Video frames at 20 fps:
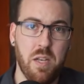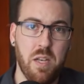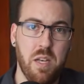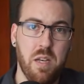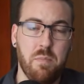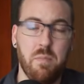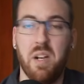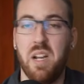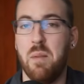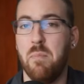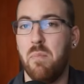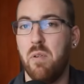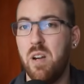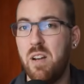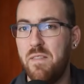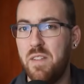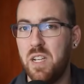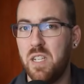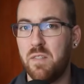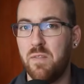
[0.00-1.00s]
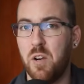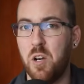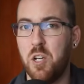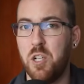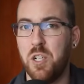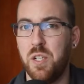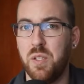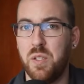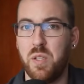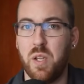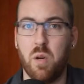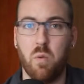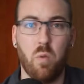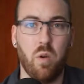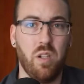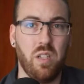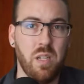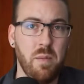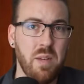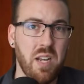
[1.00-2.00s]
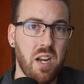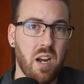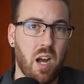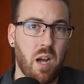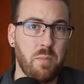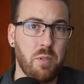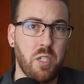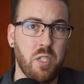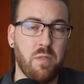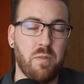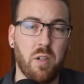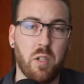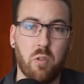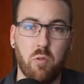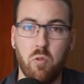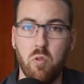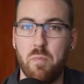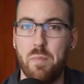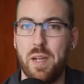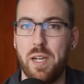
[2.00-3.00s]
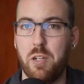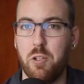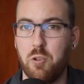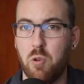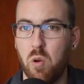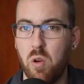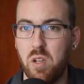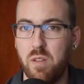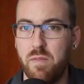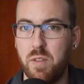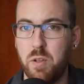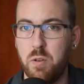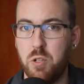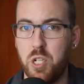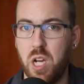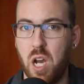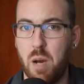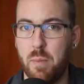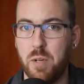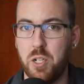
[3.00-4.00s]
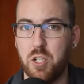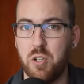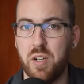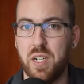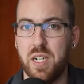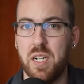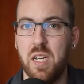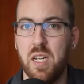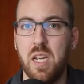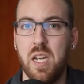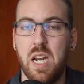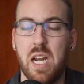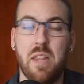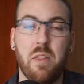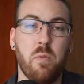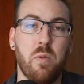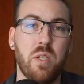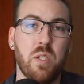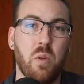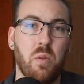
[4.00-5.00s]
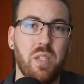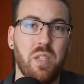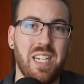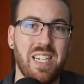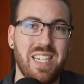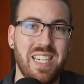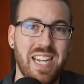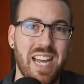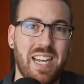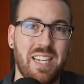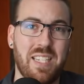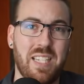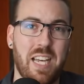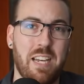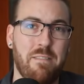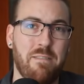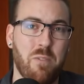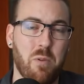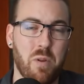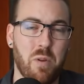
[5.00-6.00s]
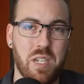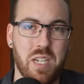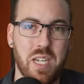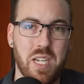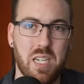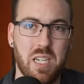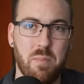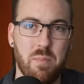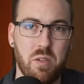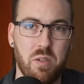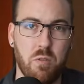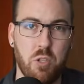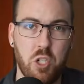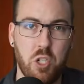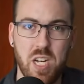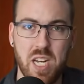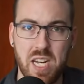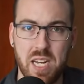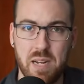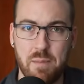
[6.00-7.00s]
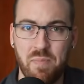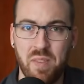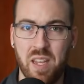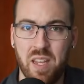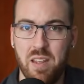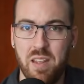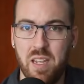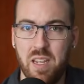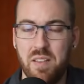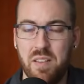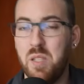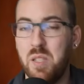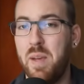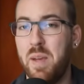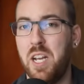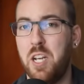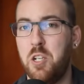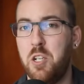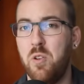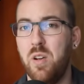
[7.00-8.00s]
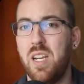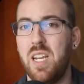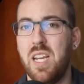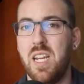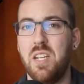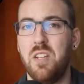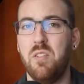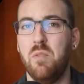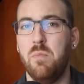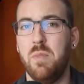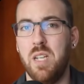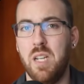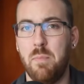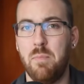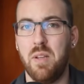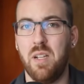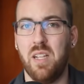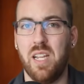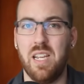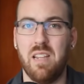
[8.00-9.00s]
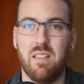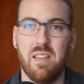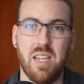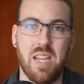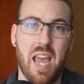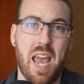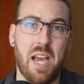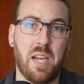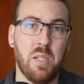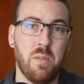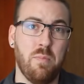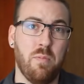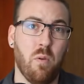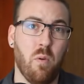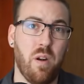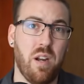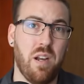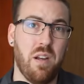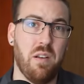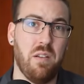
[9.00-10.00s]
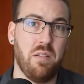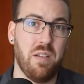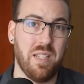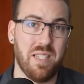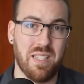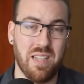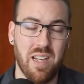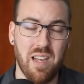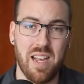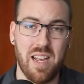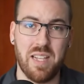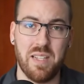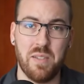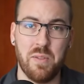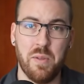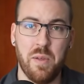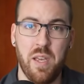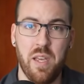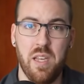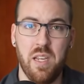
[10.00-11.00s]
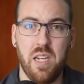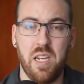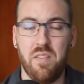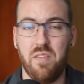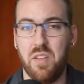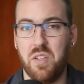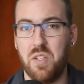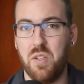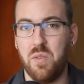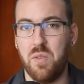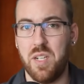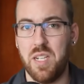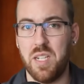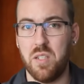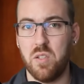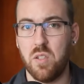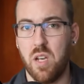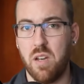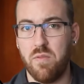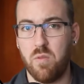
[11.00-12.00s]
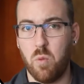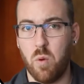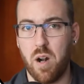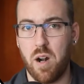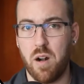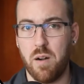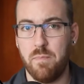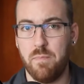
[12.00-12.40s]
But in previous versions, there were limited options for grouping drawing view geometry in the resulting DXF or DWG, and this made it tricky to manipulate the exported designs in the 2D software.